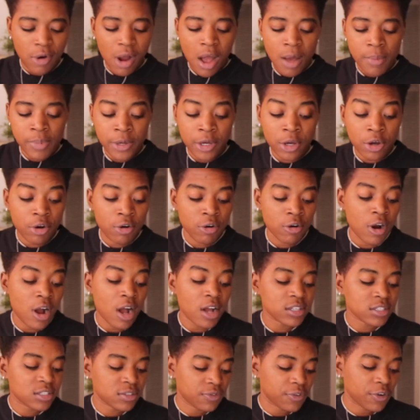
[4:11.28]
Robyn
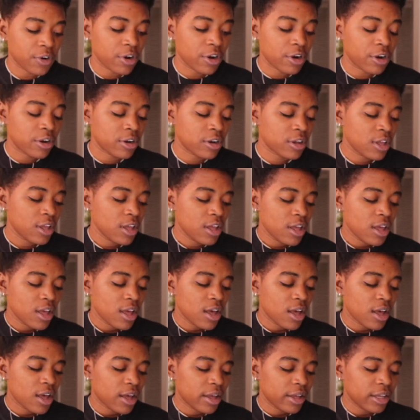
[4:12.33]
Crawford
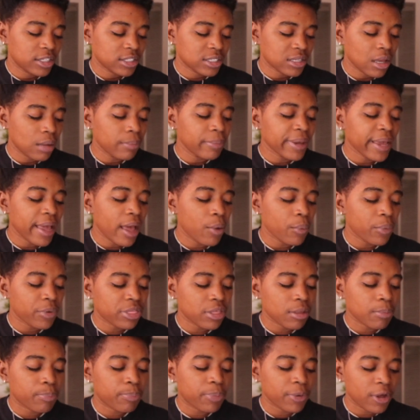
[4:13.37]
uh, is coming out
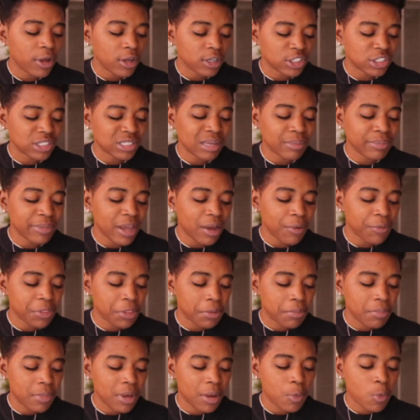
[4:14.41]
with a book. She's coming out with
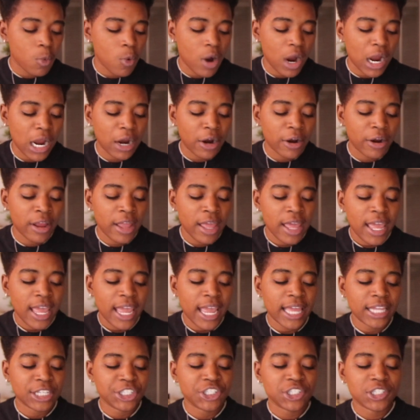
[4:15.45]
a memoir,
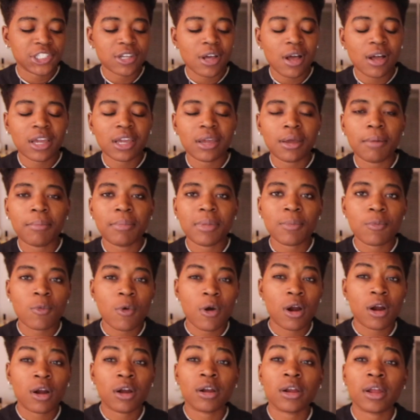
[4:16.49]
and she's talking a
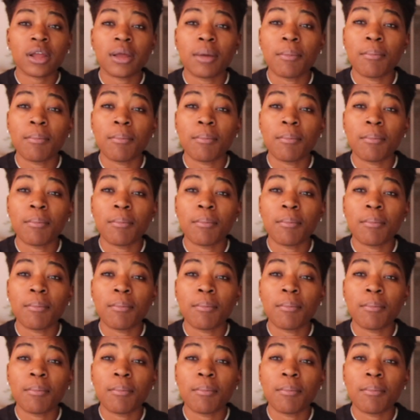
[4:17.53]
memoir,